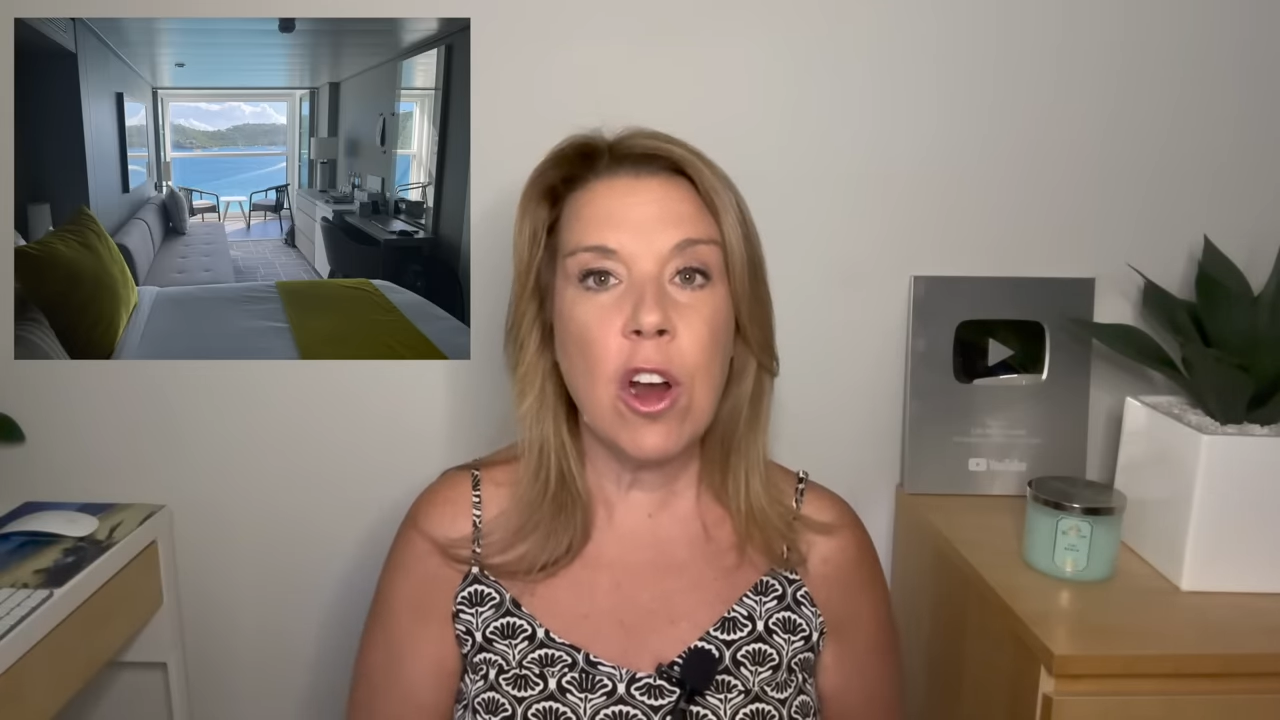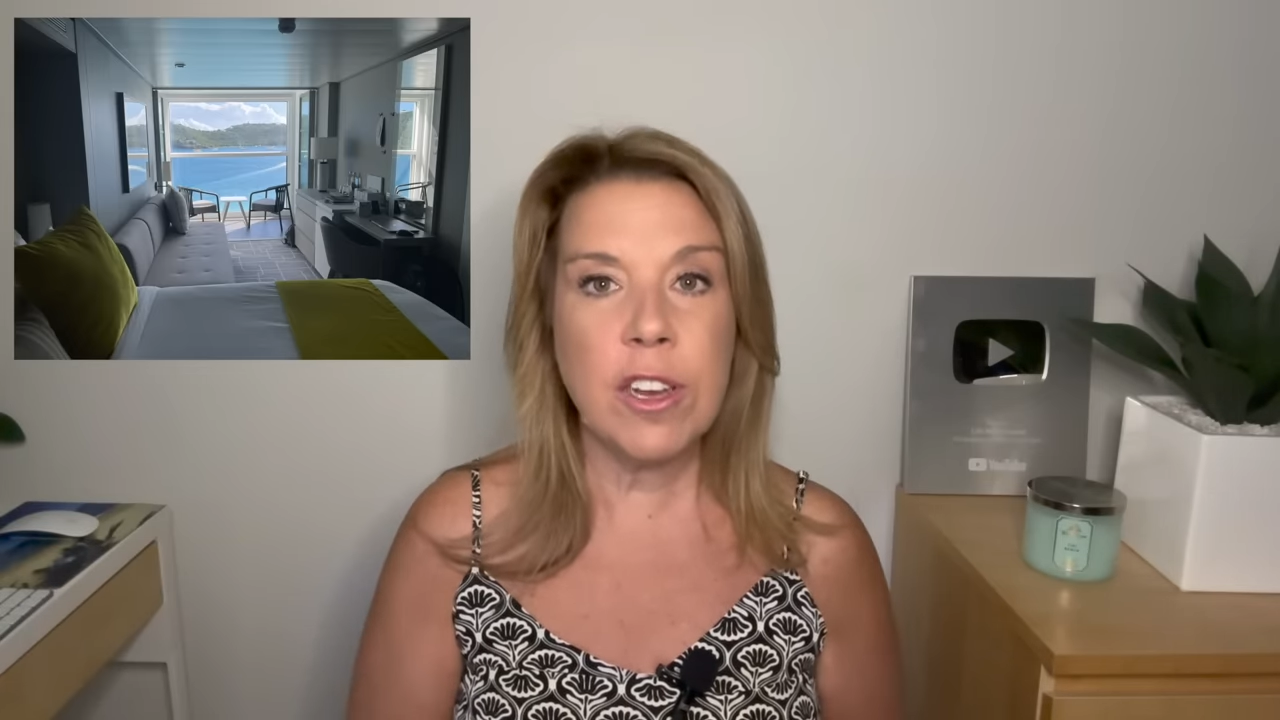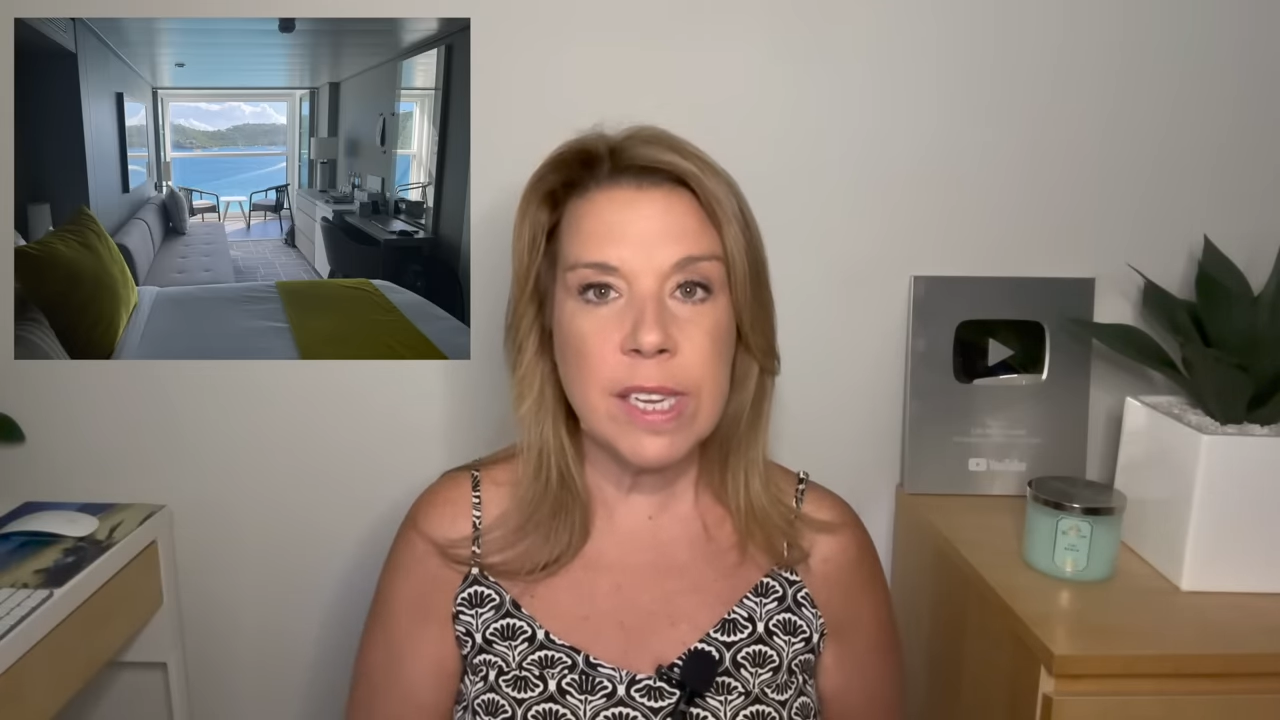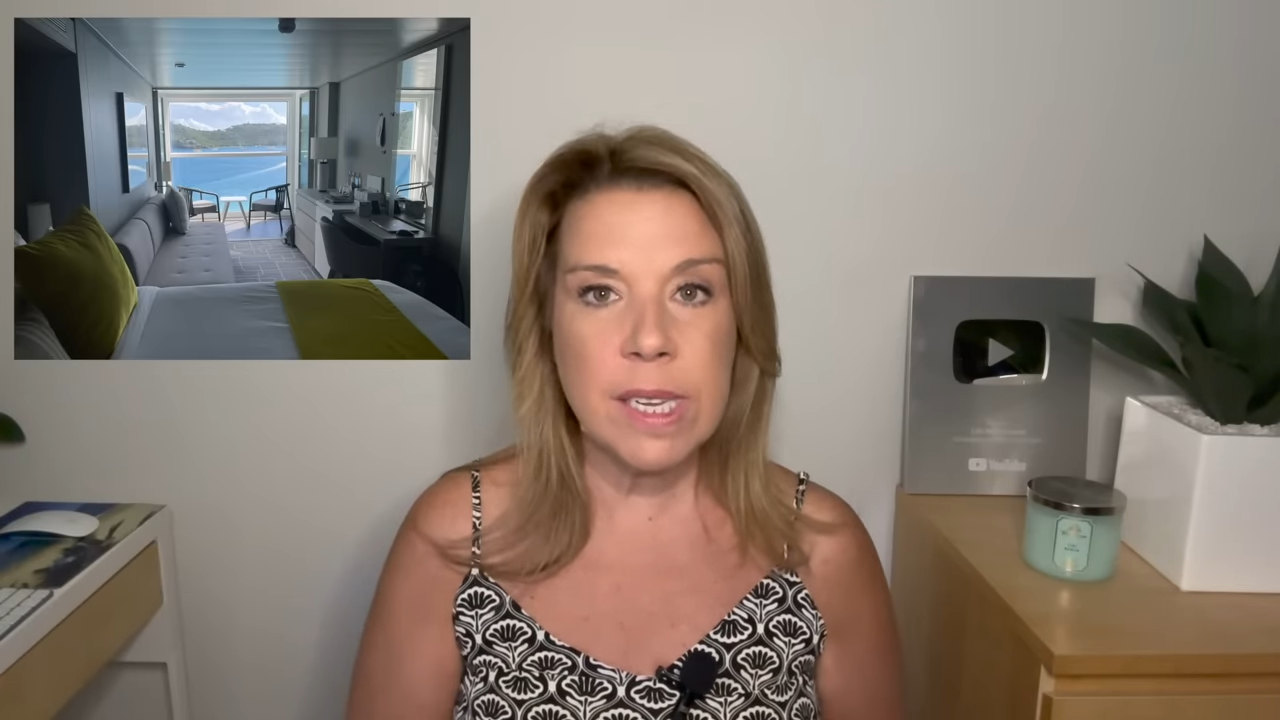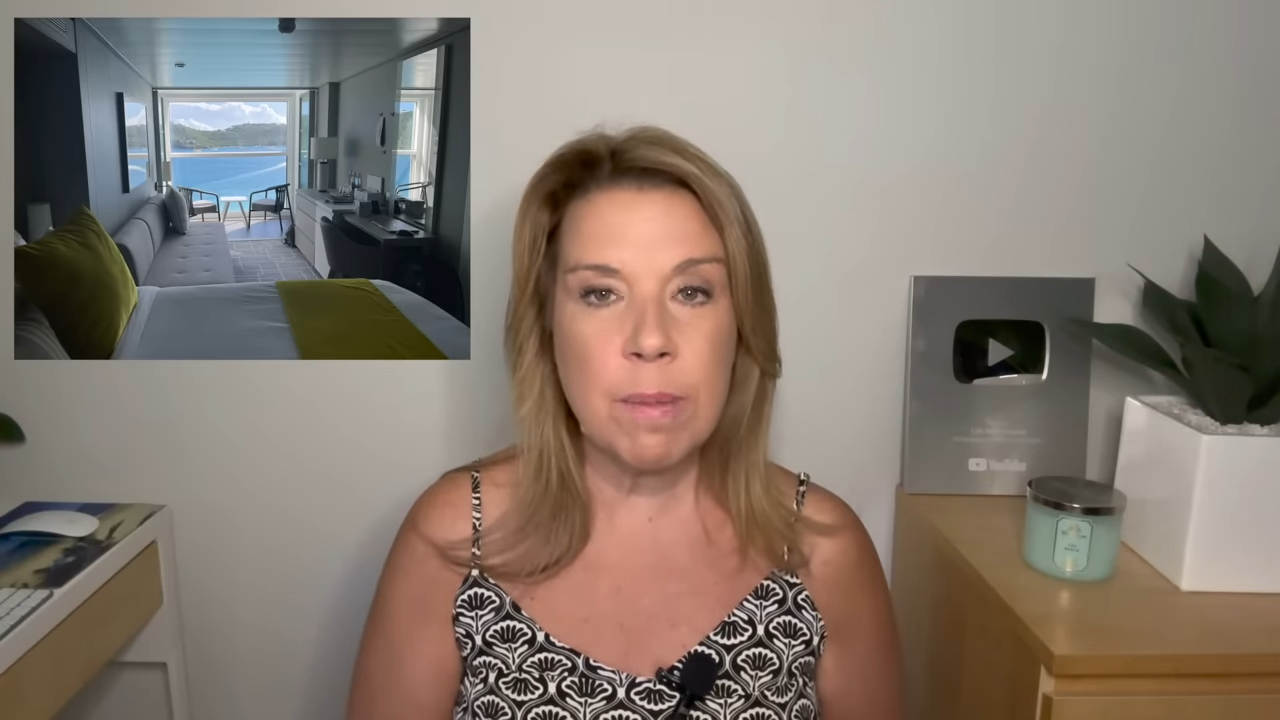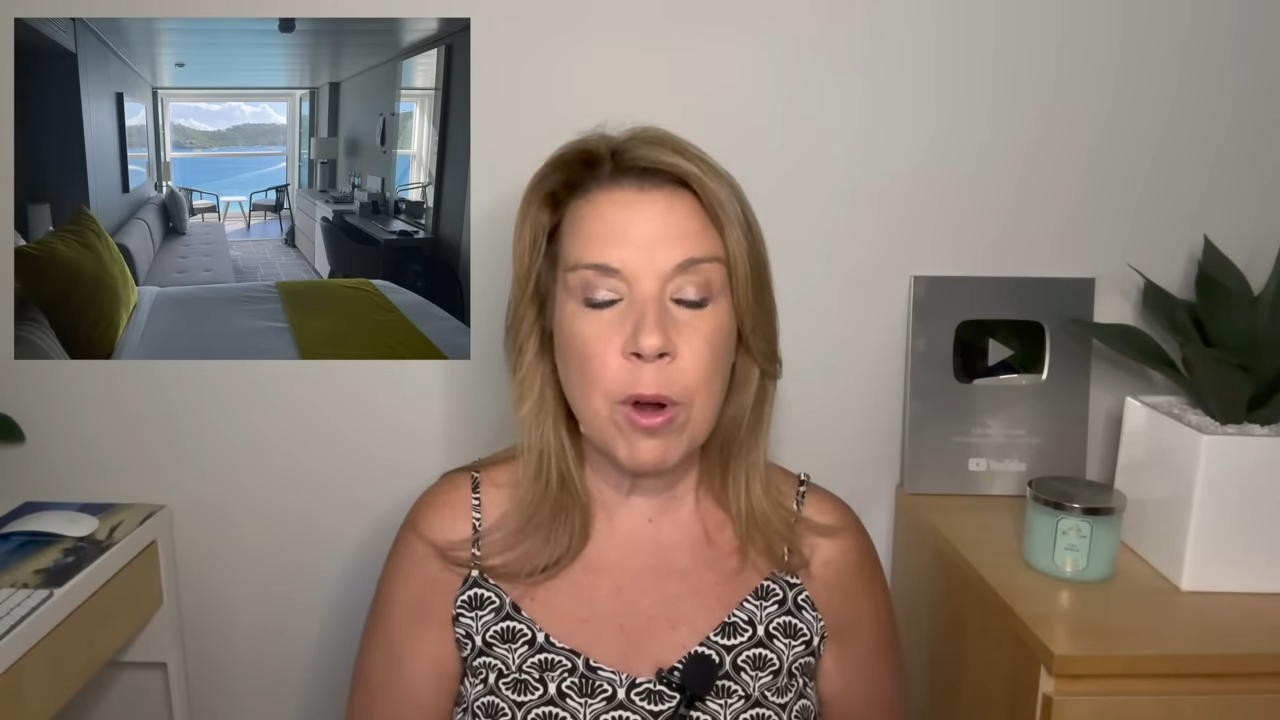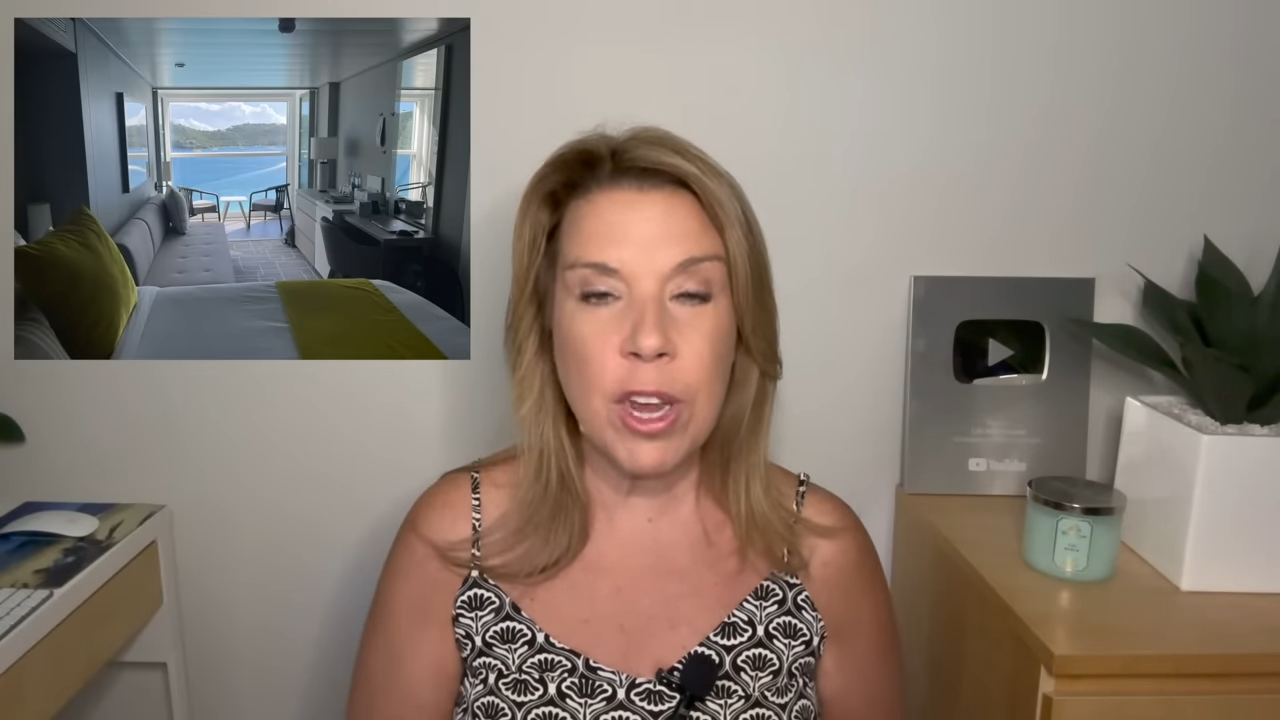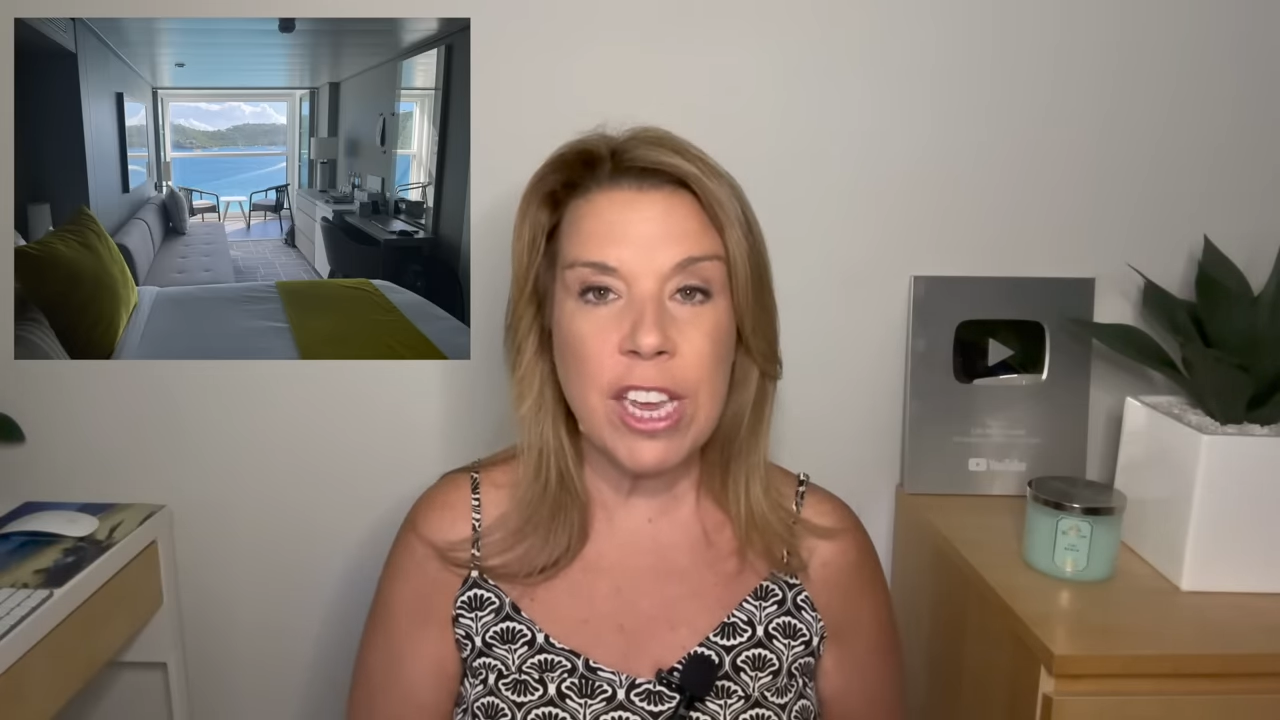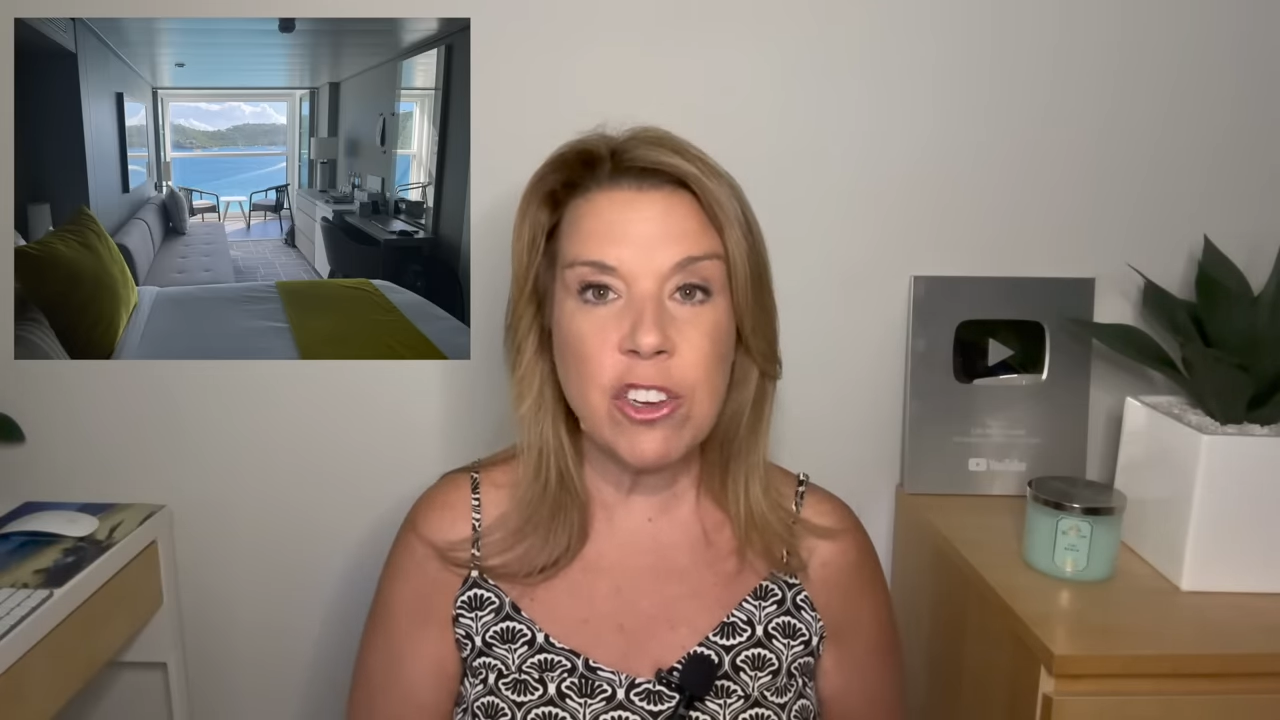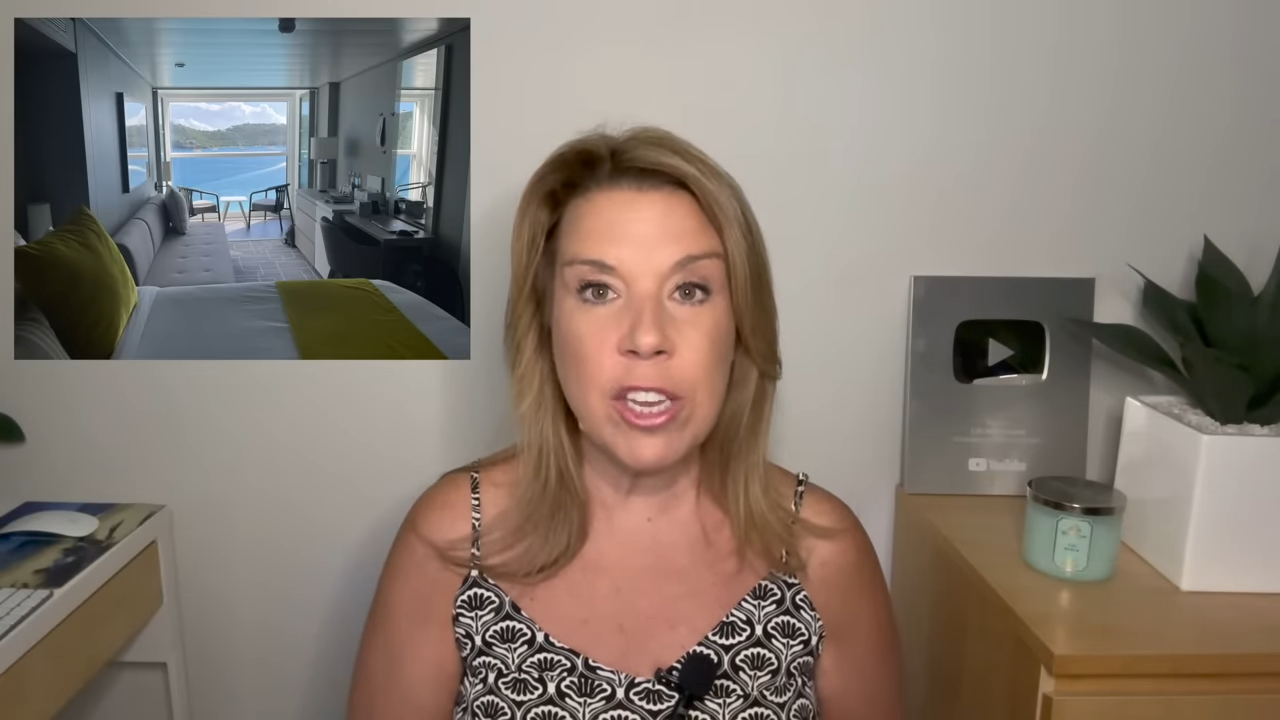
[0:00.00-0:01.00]
on
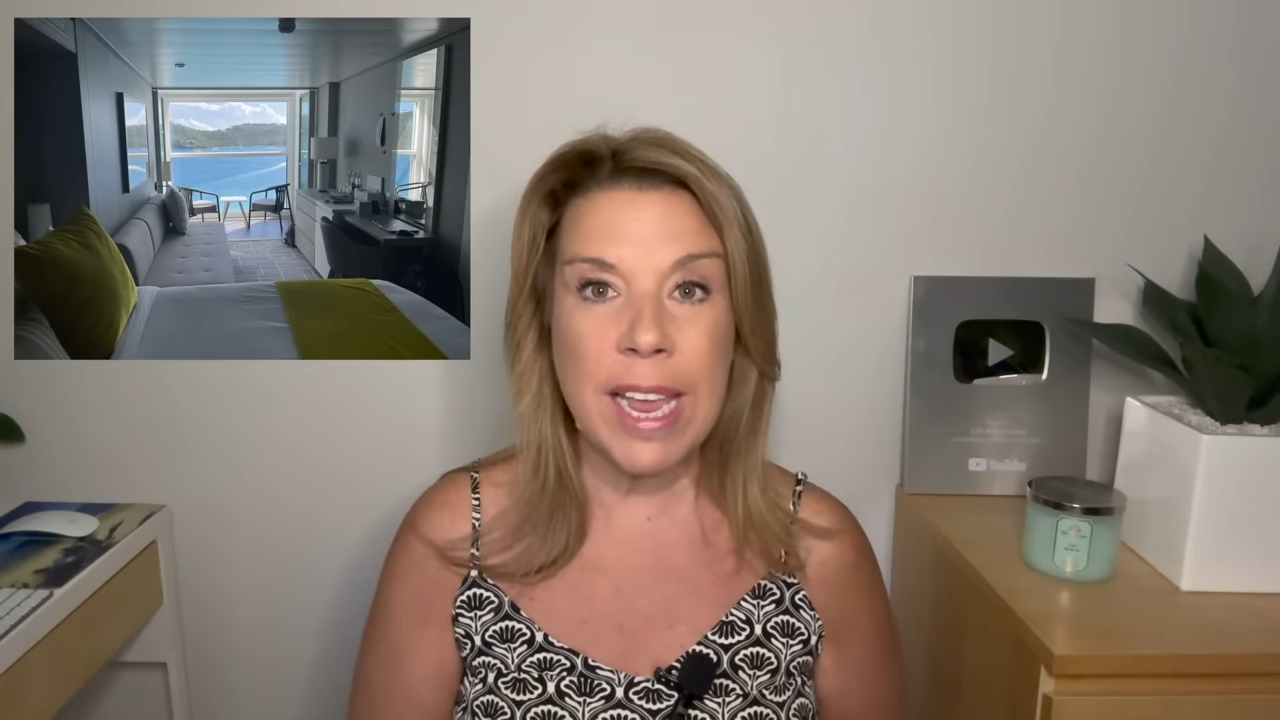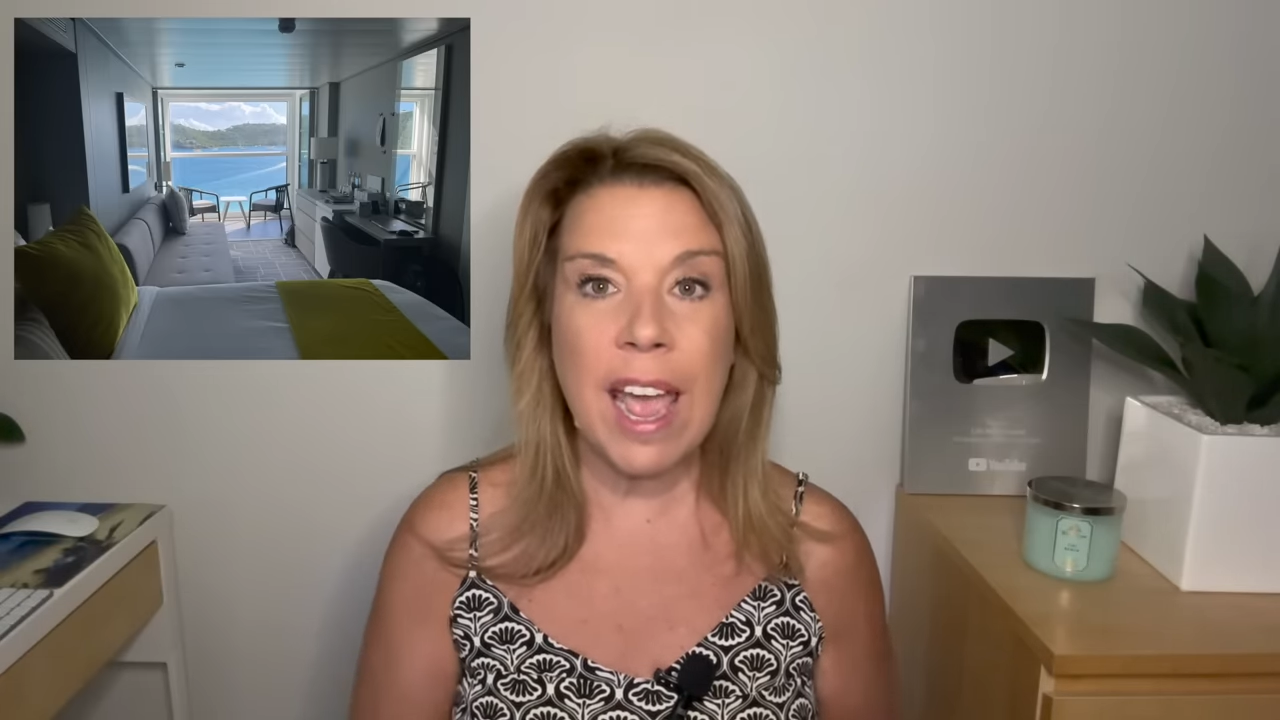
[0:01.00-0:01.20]
disembarkation day,